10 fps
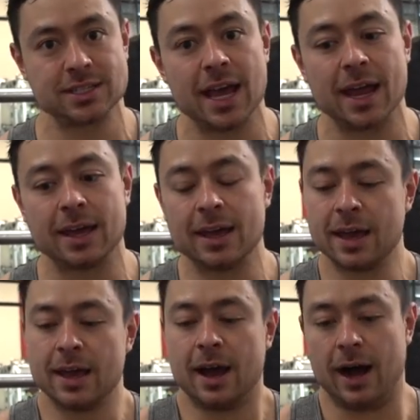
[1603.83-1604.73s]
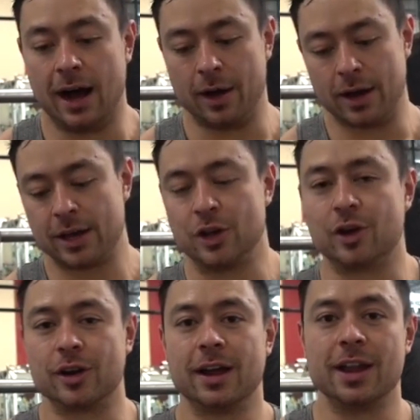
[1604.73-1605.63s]
set. Uh,
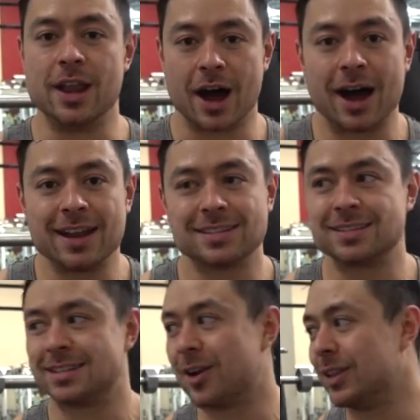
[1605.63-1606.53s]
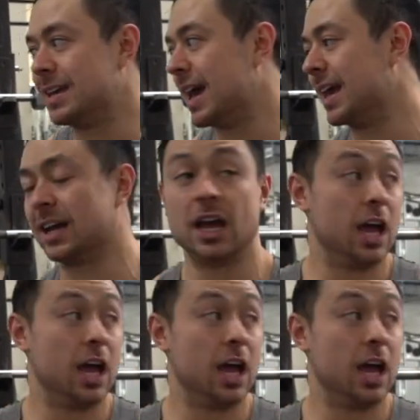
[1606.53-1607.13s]
you're not necessarily getting